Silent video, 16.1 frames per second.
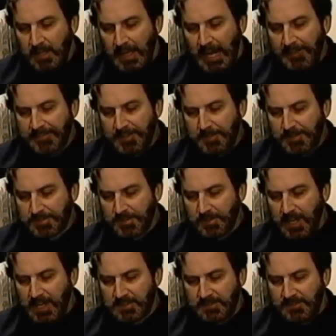After Mr.
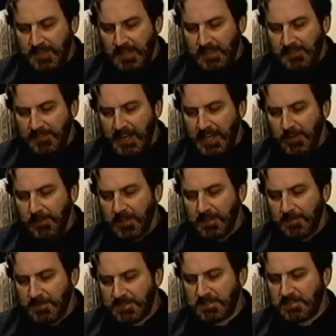Rice
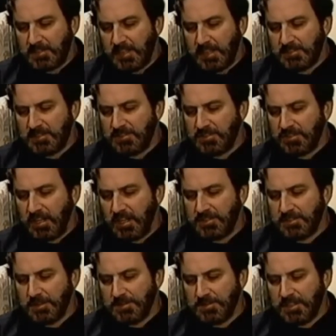evaluated Mrs. Lutz's
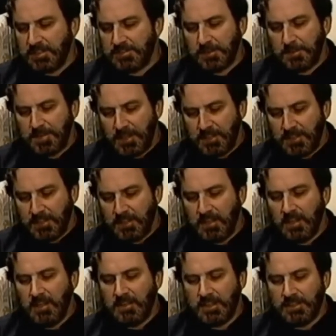charts, it was his opinion
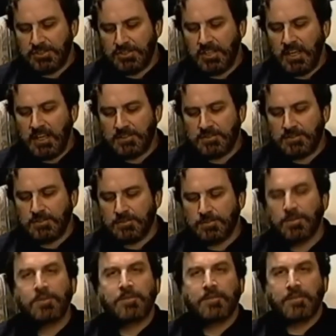that she answered
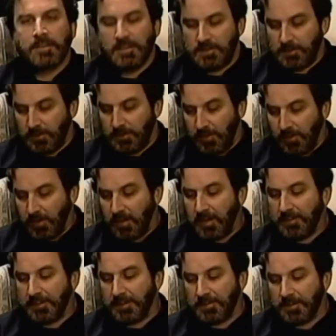truthfully to
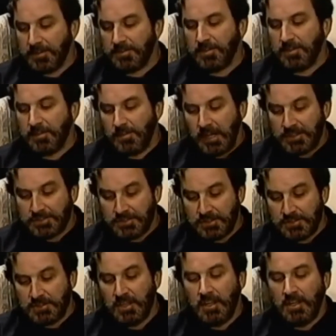all the critical
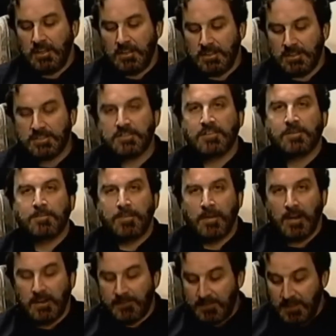questions listed
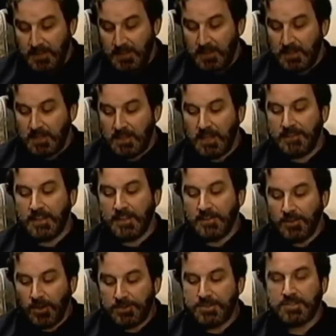above and that
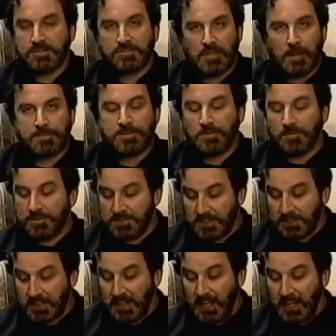no deception was
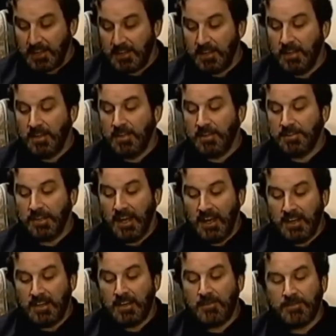indicated to
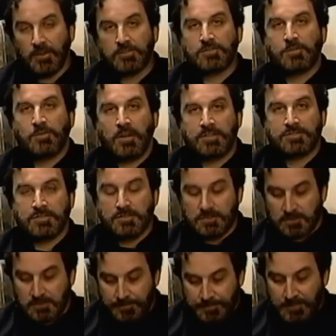any of those
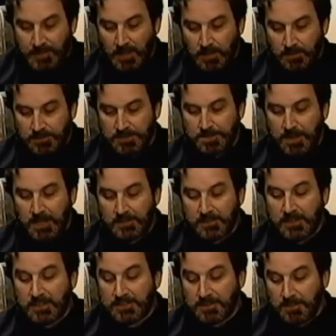questions.
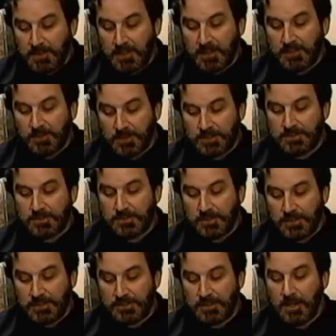Respectfully submitted Chris
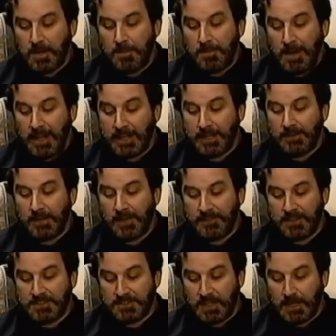Gugas,
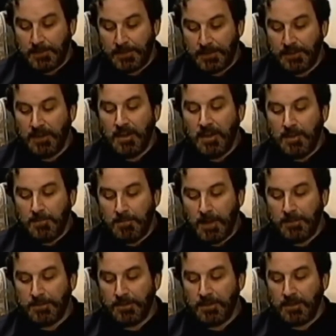Polygraph Examiner,
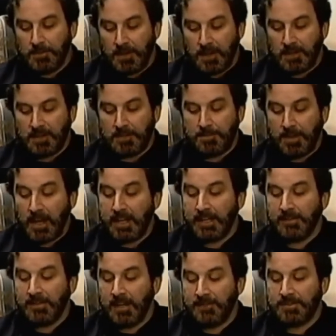member American
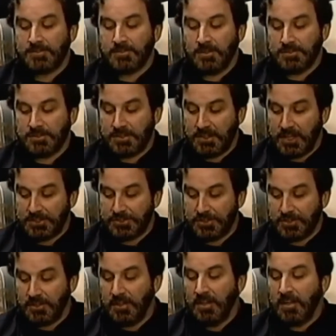Polygraph
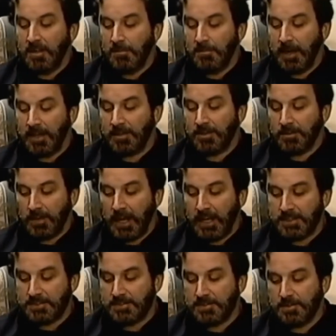Association, Michael
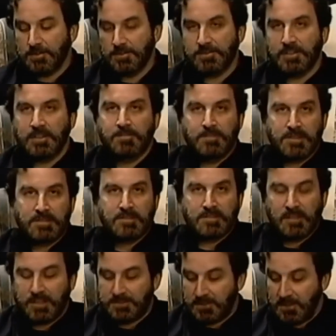Rice, who did Mrs.
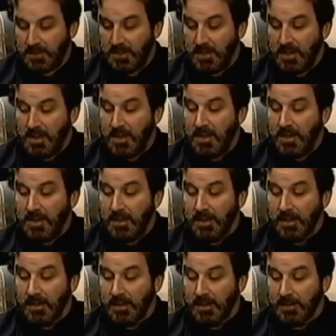Lutz,
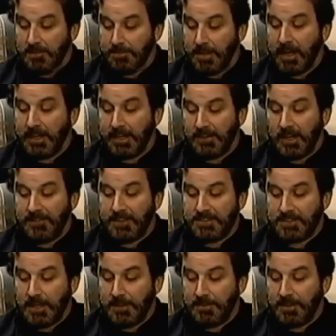uh, Polygraph
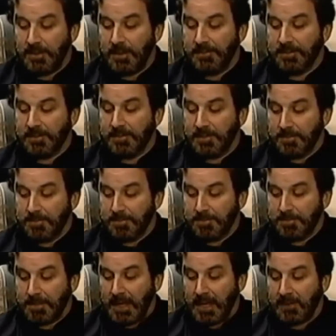Examiner of the
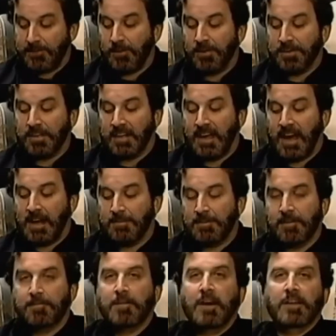California
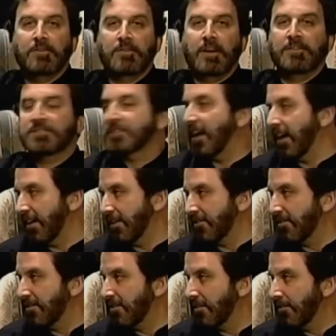Academy of Polygraph
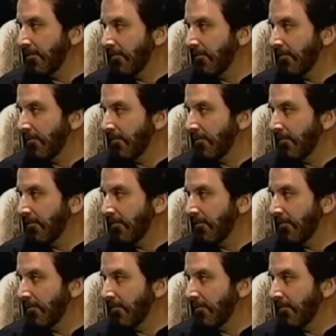Science.